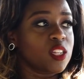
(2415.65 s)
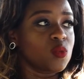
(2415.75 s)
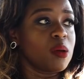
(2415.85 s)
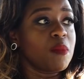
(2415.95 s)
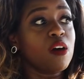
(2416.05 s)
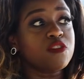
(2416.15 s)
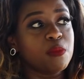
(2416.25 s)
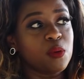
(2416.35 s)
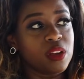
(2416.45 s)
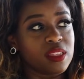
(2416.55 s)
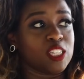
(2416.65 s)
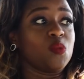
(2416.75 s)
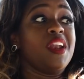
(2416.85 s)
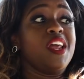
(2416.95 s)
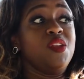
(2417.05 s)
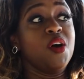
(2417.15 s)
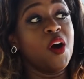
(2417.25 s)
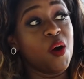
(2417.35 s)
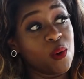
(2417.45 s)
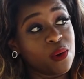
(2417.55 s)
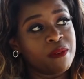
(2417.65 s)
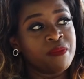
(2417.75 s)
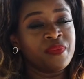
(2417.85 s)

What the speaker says: That's what I'm comfortable with. That's what I know.